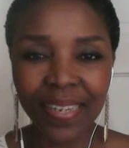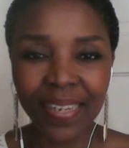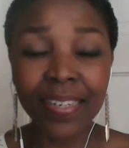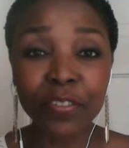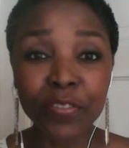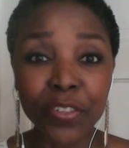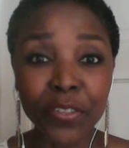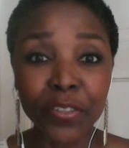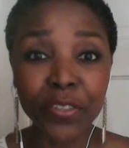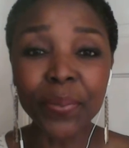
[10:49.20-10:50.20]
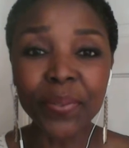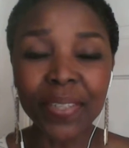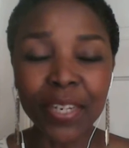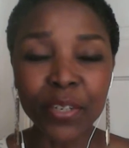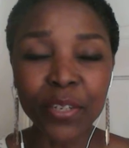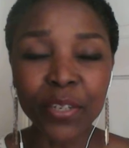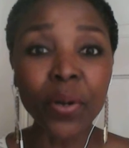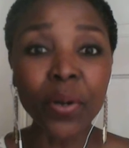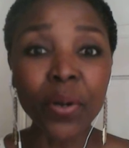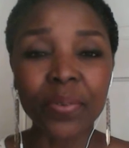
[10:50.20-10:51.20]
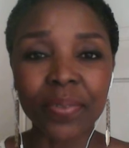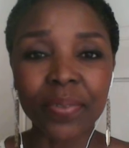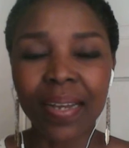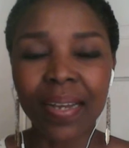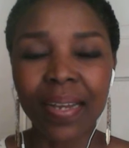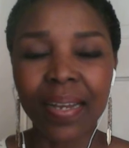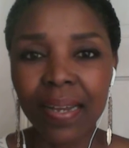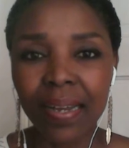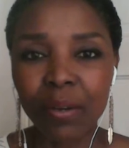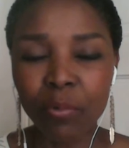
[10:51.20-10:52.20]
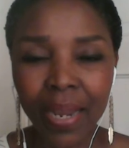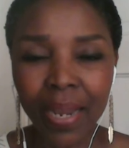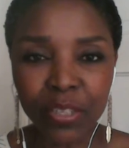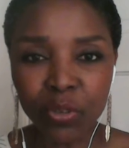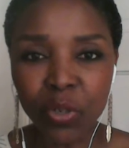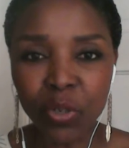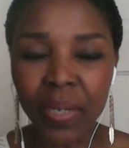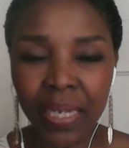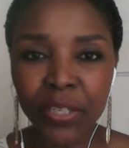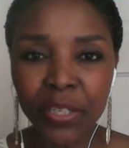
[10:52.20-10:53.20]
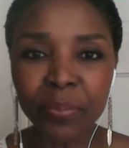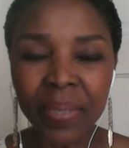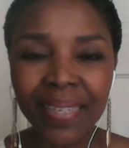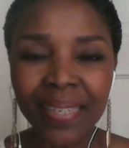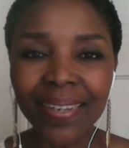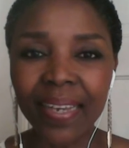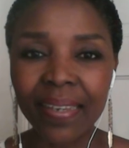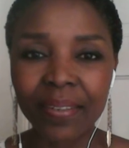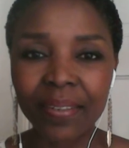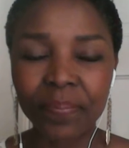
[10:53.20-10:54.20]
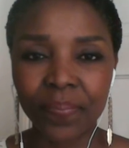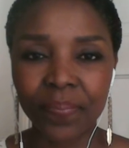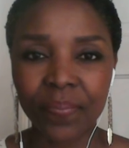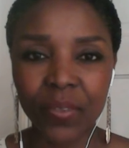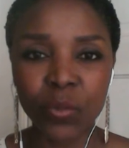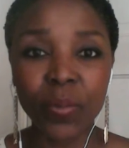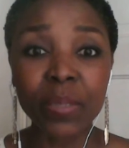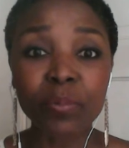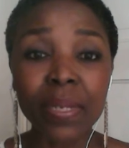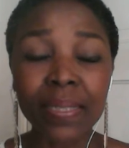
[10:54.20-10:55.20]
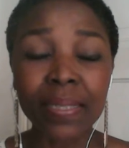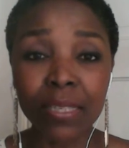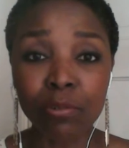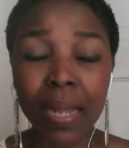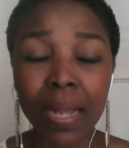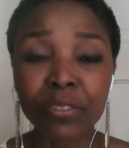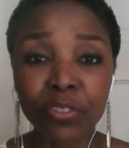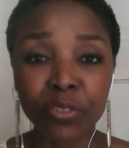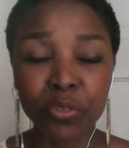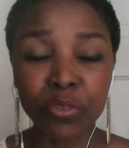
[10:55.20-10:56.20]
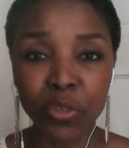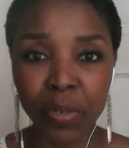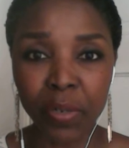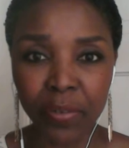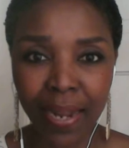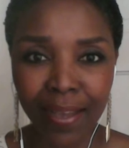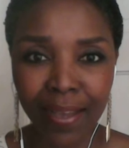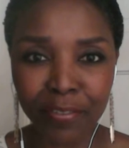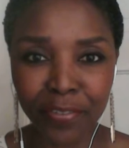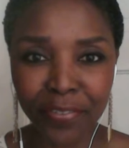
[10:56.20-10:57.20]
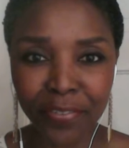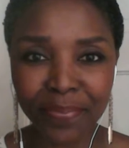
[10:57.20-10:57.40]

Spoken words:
And if you do, then you know where to go in your being to express that gratitude to the greater life.